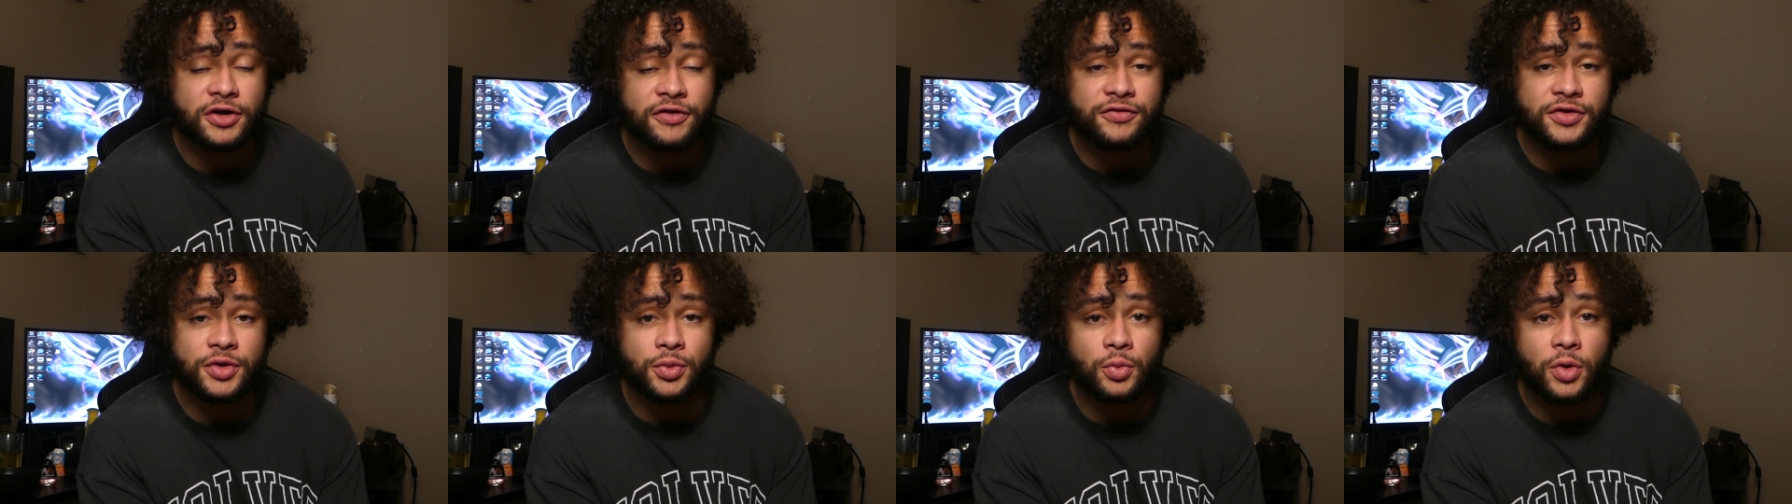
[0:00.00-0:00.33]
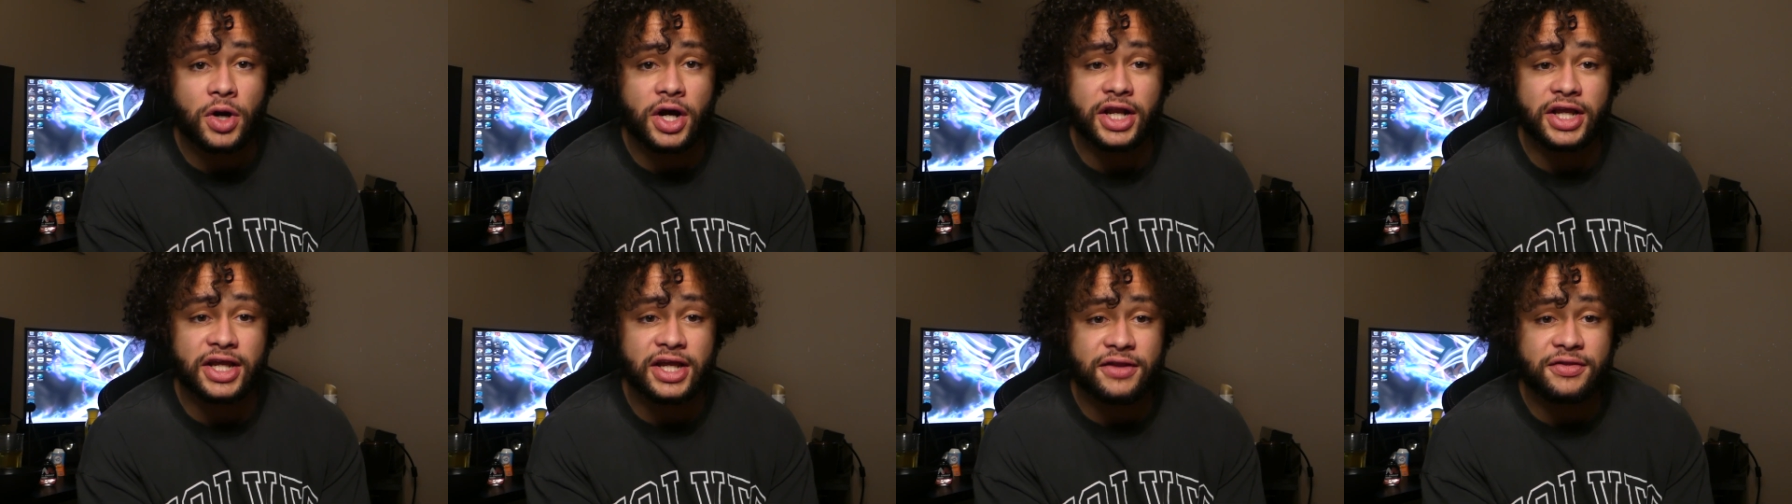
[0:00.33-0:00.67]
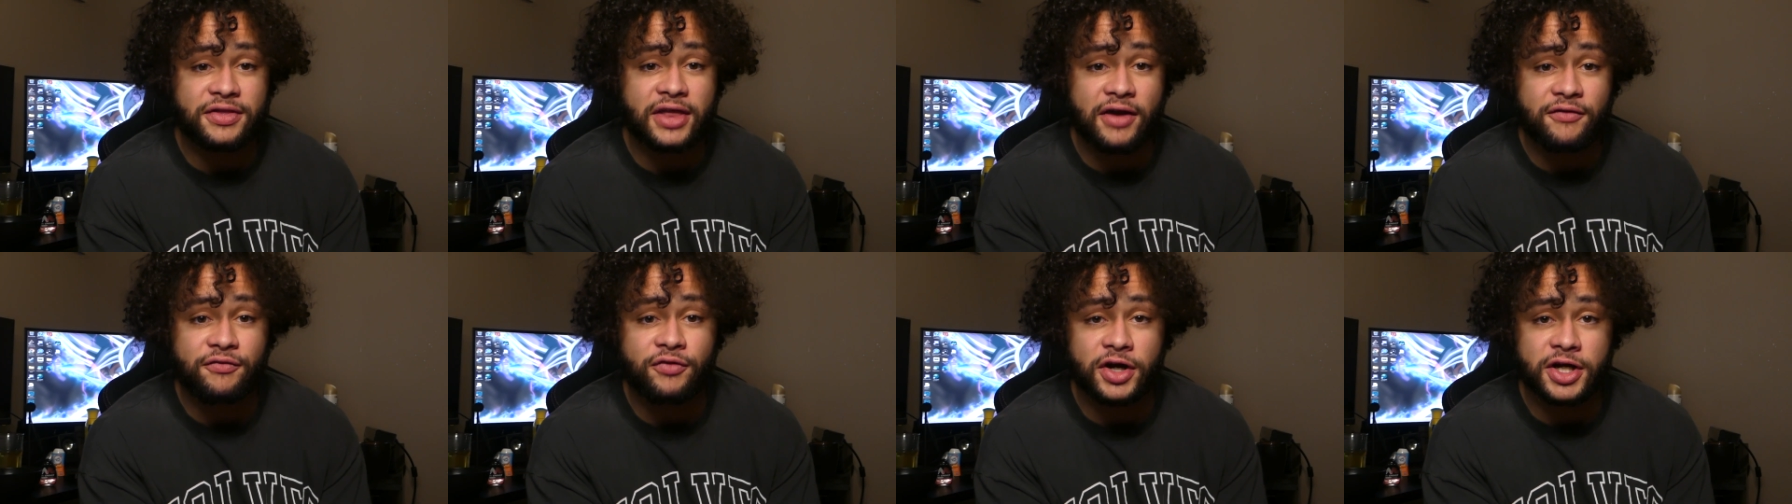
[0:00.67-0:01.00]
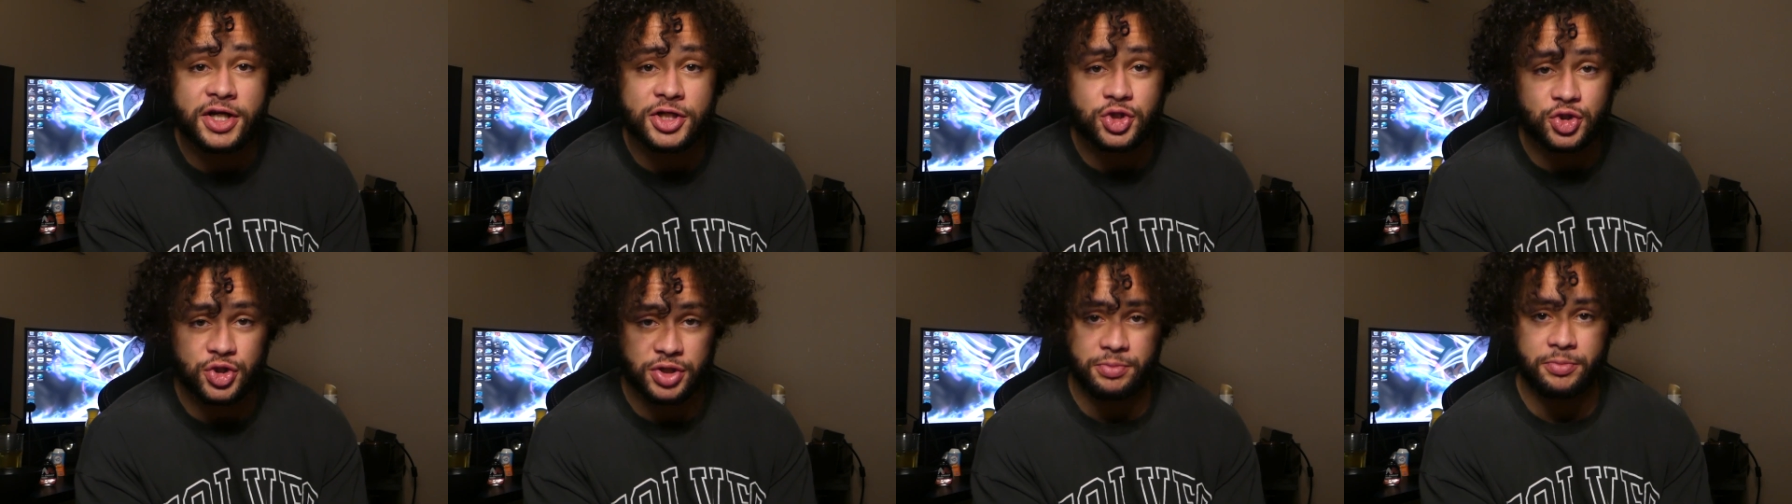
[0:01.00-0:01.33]
if you want to get that
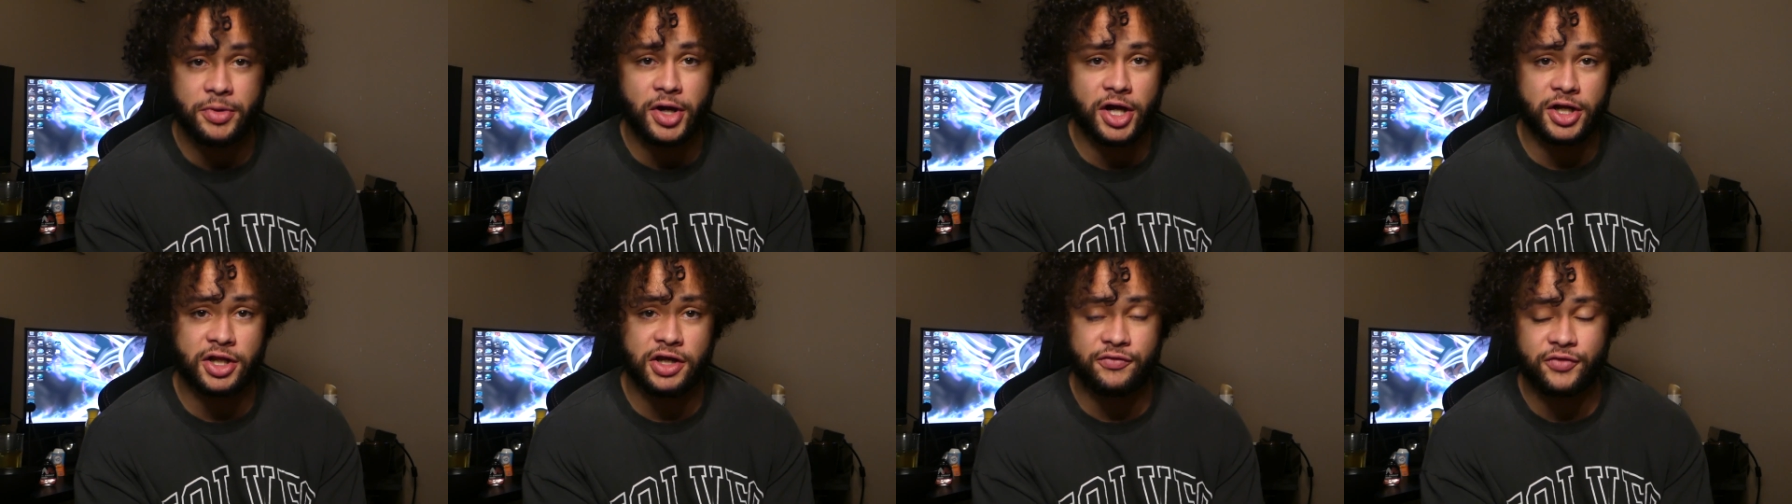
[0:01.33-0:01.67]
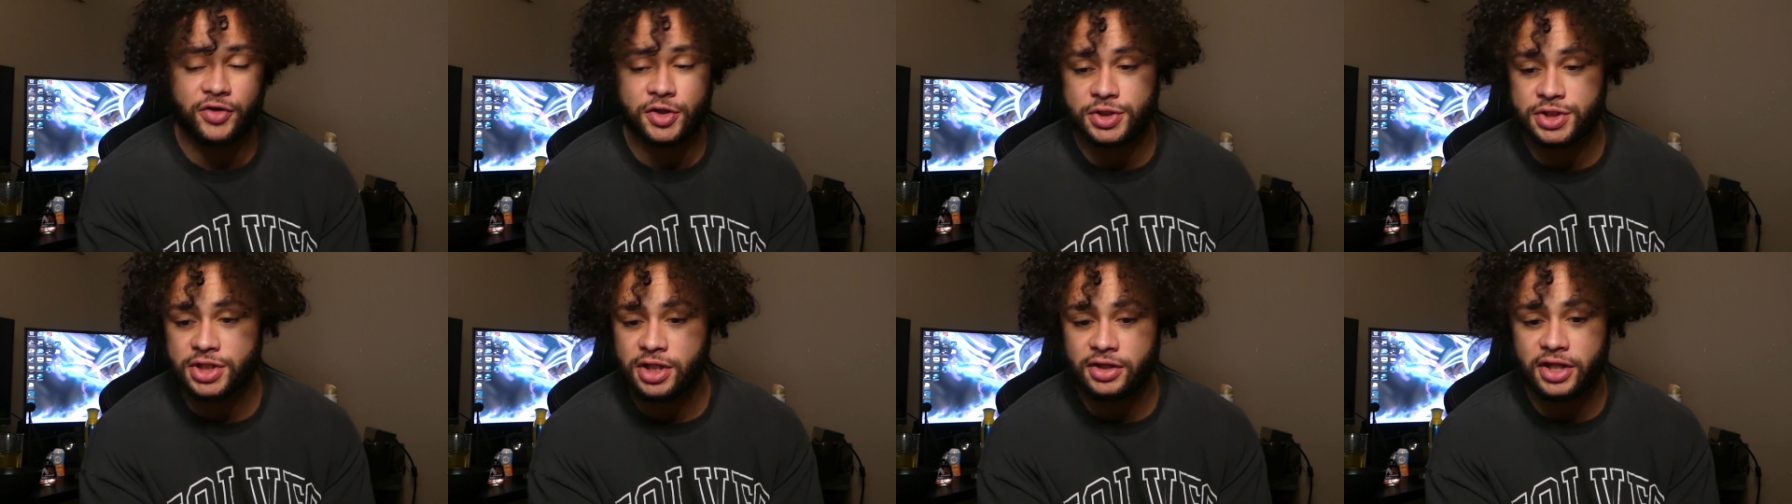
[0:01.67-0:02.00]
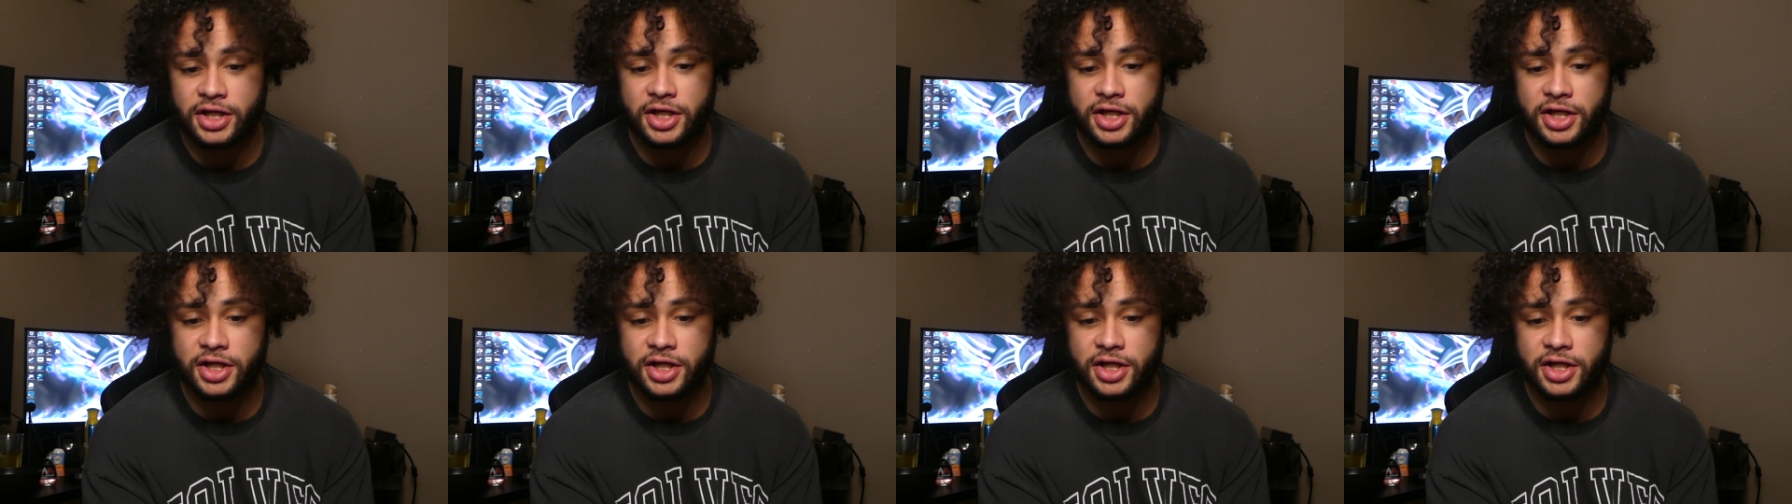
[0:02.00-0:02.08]
fucking dream body of yours.